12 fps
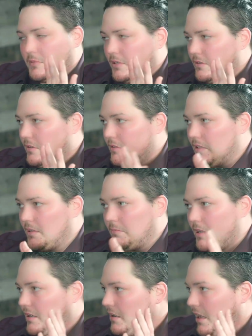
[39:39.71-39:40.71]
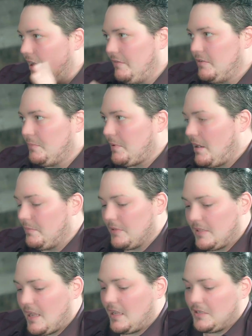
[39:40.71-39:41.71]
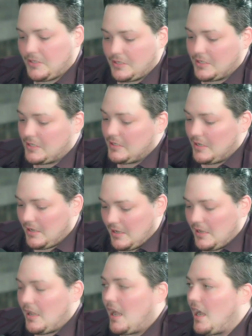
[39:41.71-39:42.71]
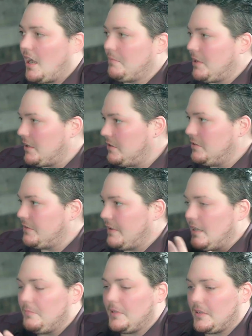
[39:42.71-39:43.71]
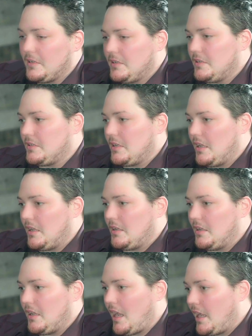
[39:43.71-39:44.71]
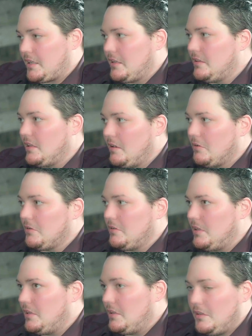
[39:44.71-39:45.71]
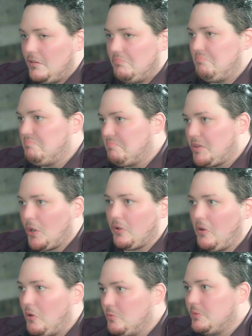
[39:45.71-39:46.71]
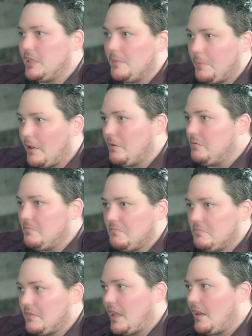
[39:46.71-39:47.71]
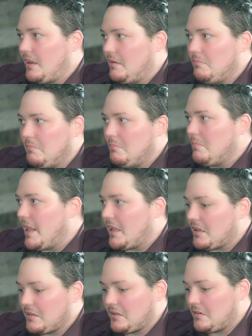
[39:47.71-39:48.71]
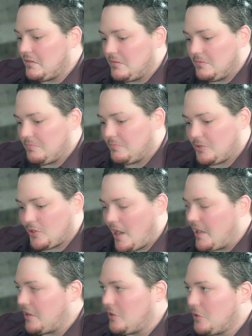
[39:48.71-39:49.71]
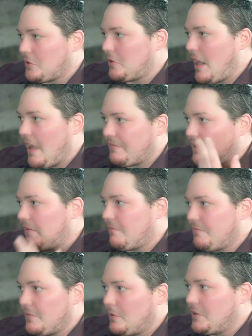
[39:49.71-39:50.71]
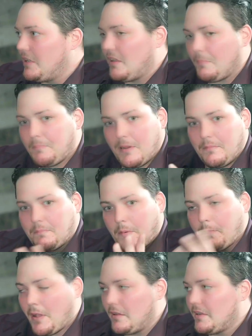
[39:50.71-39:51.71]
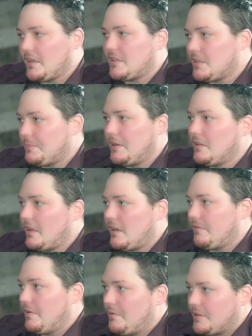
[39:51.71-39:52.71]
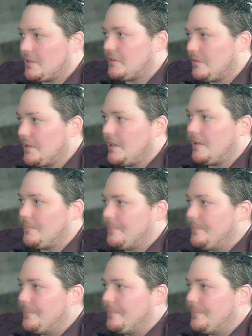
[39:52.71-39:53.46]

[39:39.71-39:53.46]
Do your thing, man. I have no problem with that. It's just I'm not a huge fan because I can literally go to Home Depot and make a little triangular craft and float it up and propel it at the speed of light if I wanted to right now.